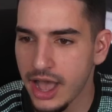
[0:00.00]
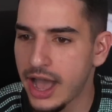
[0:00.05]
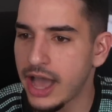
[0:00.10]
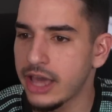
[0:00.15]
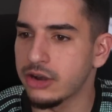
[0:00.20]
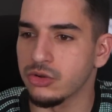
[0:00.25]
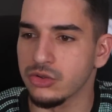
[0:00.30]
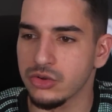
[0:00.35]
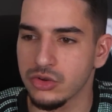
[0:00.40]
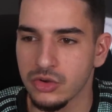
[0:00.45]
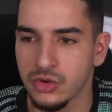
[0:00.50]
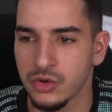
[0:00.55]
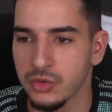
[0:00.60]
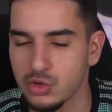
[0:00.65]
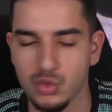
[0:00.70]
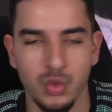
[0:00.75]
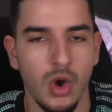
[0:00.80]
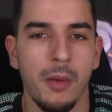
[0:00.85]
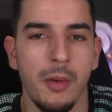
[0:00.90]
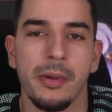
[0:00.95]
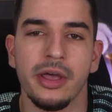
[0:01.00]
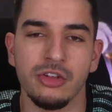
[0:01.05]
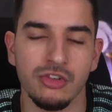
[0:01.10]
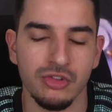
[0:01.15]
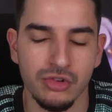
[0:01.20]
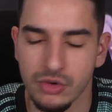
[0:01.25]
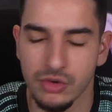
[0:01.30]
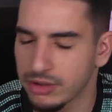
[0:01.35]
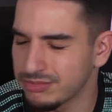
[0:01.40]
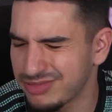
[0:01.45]
I don't know, Joao
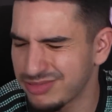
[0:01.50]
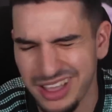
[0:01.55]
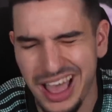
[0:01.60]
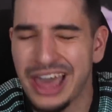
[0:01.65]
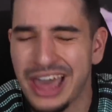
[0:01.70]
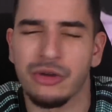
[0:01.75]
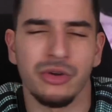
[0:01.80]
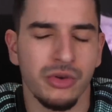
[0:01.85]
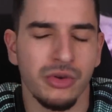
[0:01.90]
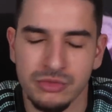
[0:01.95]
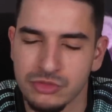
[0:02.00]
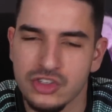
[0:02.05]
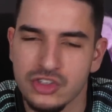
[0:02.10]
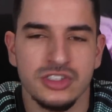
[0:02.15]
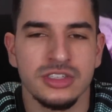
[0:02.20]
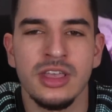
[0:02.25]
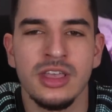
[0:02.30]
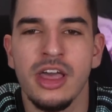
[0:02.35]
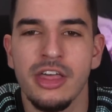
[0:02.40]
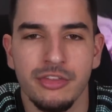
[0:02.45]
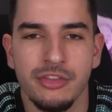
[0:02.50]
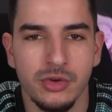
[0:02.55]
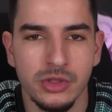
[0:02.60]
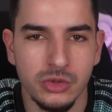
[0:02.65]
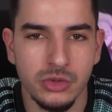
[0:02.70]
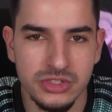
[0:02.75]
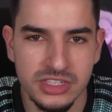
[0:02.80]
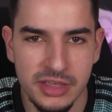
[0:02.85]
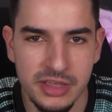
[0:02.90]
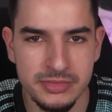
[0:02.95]
Pedro. I don't know. Just throwing
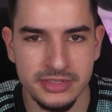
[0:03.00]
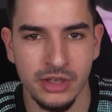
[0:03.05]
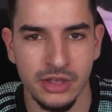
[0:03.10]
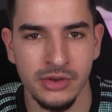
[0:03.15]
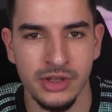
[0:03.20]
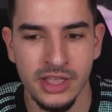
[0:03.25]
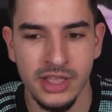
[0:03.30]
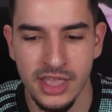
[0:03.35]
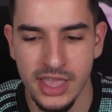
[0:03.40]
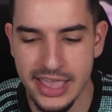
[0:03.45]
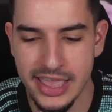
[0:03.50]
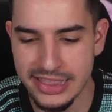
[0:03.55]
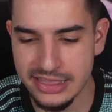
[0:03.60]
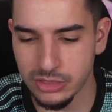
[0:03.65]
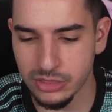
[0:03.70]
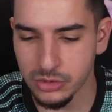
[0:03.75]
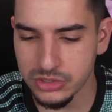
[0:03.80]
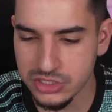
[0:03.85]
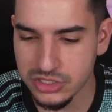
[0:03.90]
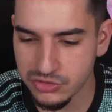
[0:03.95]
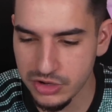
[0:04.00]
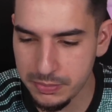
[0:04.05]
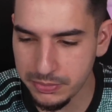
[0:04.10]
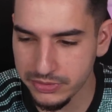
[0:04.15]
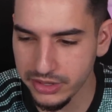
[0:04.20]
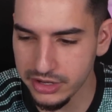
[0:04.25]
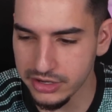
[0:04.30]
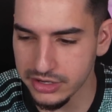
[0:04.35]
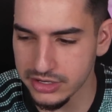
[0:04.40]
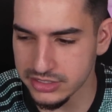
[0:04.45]
those names out. And those 3
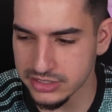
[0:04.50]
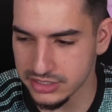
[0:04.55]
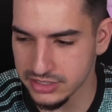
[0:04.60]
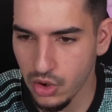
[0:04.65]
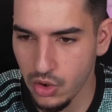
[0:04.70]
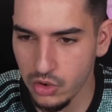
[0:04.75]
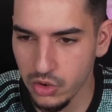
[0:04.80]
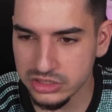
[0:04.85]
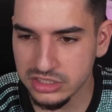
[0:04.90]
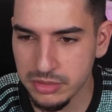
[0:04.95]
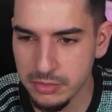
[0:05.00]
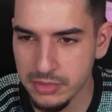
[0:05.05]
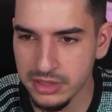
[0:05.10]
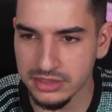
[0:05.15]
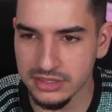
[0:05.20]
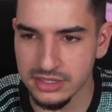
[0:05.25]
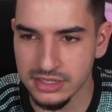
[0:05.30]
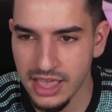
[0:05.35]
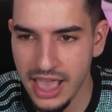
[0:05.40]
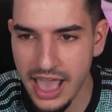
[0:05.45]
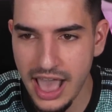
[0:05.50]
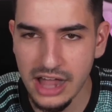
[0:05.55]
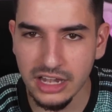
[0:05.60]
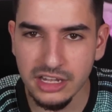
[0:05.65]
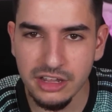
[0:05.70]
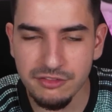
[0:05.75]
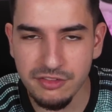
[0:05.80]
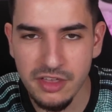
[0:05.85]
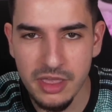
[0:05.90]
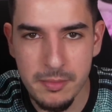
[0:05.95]
players ultimately
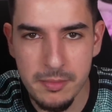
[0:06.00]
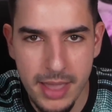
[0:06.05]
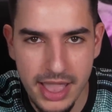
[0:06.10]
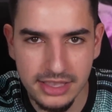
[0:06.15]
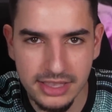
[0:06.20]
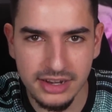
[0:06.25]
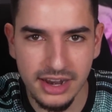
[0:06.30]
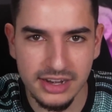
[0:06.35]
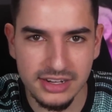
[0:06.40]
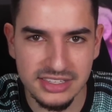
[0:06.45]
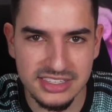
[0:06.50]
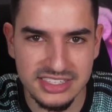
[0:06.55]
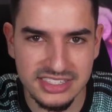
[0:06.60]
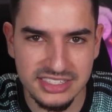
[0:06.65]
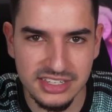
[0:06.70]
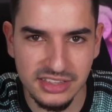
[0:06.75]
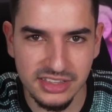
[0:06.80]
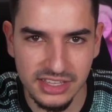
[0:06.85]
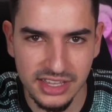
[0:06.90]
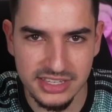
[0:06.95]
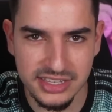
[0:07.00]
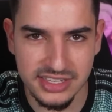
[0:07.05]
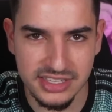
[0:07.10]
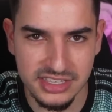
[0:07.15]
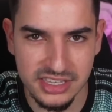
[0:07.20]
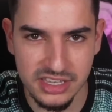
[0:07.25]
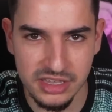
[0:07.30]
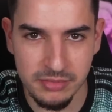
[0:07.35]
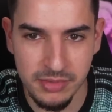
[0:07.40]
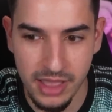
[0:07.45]
elevate Man United's ceiling as a
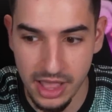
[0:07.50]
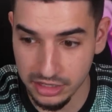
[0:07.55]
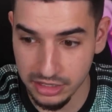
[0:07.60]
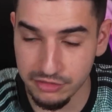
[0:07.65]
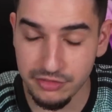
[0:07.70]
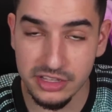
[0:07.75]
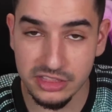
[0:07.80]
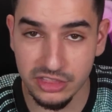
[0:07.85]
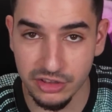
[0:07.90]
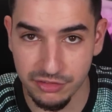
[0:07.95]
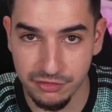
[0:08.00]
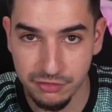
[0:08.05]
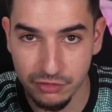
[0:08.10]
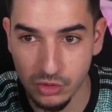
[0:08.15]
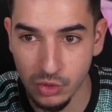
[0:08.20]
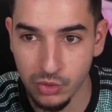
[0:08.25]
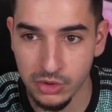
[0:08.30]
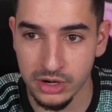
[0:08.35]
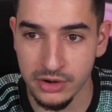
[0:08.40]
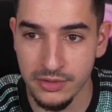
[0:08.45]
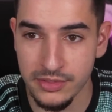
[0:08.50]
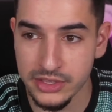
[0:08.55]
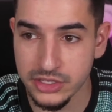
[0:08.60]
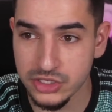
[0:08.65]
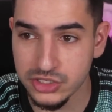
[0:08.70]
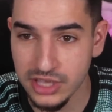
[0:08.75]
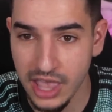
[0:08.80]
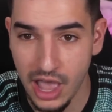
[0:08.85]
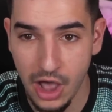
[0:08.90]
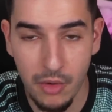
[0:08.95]
team, elevate their floor,
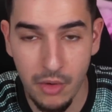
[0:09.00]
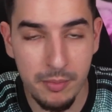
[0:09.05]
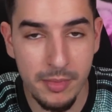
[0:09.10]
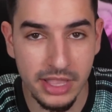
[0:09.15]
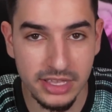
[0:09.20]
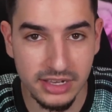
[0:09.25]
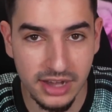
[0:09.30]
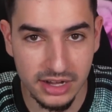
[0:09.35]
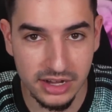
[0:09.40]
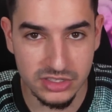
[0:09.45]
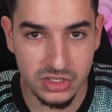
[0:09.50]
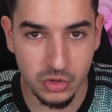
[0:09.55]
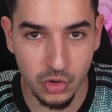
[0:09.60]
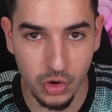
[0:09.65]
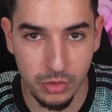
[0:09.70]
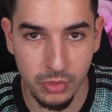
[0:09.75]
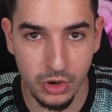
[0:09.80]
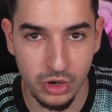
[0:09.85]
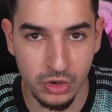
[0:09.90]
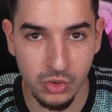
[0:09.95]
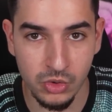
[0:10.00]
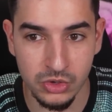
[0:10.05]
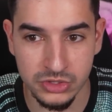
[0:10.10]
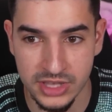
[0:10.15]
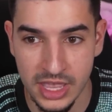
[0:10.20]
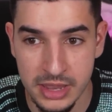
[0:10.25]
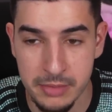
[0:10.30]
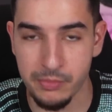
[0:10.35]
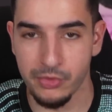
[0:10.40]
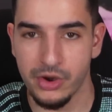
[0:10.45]
help Man United score more goals,
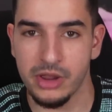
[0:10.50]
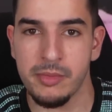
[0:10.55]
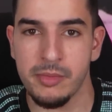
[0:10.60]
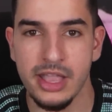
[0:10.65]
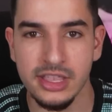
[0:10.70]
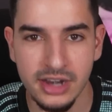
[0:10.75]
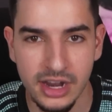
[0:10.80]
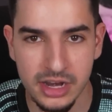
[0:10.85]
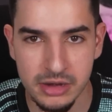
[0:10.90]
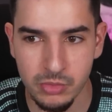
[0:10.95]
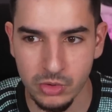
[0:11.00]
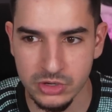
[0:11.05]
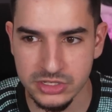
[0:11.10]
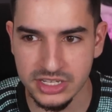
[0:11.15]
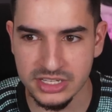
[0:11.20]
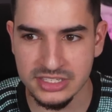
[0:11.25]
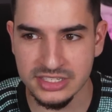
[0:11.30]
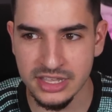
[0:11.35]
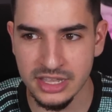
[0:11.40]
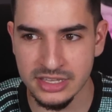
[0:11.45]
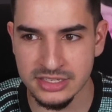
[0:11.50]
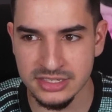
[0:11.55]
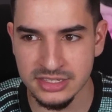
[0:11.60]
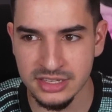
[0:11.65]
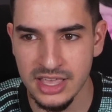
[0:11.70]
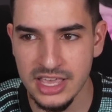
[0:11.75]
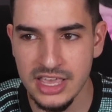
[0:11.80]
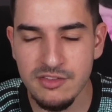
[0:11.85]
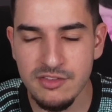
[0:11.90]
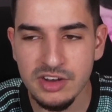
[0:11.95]
and bring Man United more success.
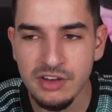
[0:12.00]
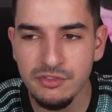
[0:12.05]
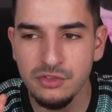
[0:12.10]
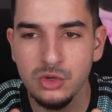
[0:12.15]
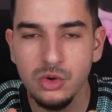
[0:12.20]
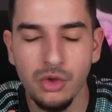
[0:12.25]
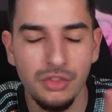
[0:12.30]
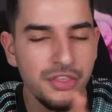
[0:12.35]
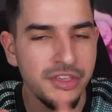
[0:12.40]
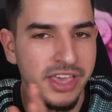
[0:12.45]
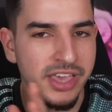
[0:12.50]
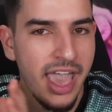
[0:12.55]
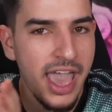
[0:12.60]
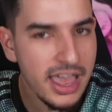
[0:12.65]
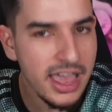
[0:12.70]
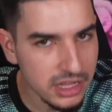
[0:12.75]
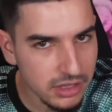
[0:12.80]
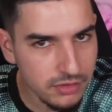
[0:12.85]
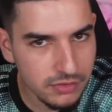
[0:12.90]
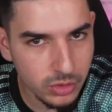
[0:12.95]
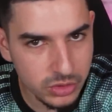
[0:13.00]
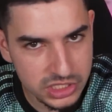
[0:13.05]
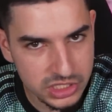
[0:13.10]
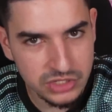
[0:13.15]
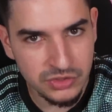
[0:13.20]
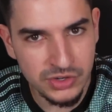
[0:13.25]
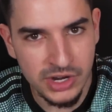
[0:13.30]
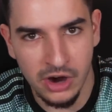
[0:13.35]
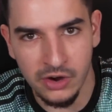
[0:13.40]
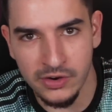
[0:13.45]
Even if you don't think any of those
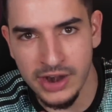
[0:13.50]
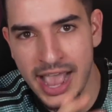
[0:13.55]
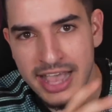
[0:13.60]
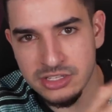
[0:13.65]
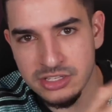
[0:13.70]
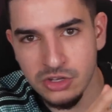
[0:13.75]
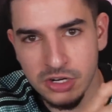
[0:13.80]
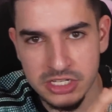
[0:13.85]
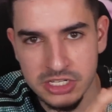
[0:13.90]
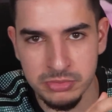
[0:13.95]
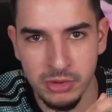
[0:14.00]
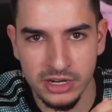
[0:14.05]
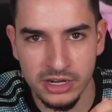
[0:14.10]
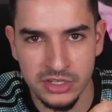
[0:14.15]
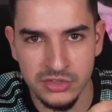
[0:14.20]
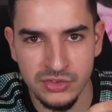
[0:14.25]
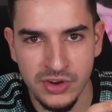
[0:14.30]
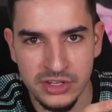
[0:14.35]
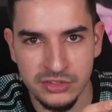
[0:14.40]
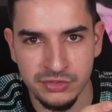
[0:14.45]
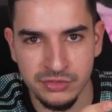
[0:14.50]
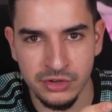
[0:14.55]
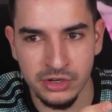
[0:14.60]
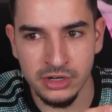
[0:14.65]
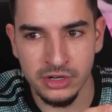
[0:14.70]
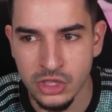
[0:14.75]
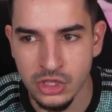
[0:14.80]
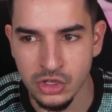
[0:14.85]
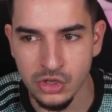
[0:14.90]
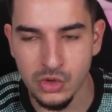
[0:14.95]
3 are as good as Marcus Rashford,
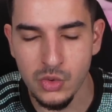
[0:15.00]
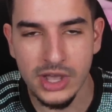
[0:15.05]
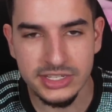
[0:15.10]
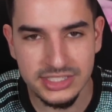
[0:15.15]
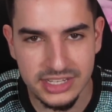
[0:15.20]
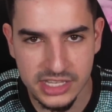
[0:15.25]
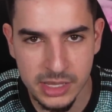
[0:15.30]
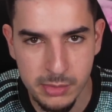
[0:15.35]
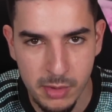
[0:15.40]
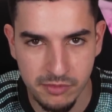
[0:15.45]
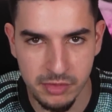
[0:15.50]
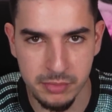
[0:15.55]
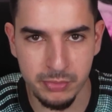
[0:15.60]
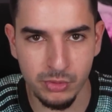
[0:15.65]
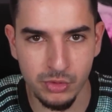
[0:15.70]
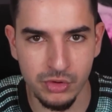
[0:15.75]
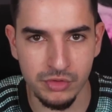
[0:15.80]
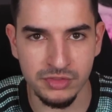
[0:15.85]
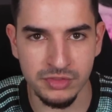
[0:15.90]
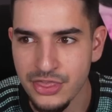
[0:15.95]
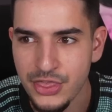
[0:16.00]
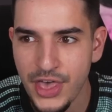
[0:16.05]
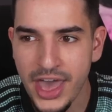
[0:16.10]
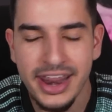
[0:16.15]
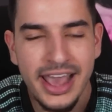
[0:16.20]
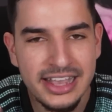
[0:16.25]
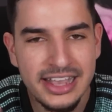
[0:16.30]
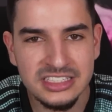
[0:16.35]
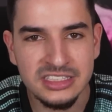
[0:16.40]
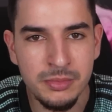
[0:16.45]
you as a team have improved. That
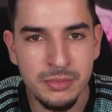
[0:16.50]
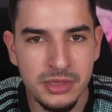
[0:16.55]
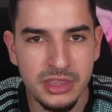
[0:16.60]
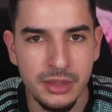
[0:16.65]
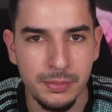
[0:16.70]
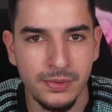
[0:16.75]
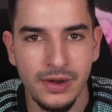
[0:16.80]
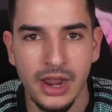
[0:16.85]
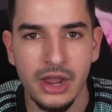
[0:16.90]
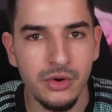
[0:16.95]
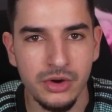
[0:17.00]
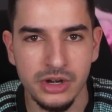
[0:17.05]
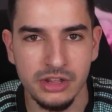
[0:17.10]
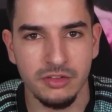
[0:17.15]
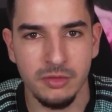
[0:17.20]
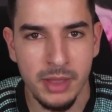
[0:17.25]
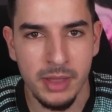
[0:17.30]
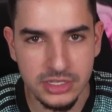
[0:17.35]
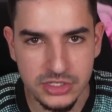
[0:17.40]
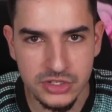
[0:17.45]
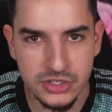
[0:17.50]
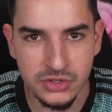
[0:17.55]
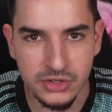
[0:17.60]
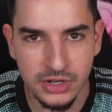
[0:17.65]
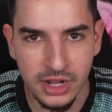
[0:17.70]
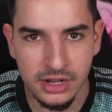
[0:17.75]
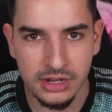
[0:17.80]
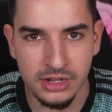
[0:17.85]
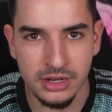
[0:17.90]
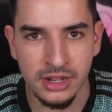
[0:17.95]
has to be the priority for Manchester
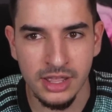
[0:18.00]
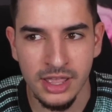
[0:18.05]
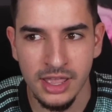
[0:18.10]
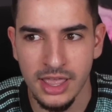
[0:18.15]
United.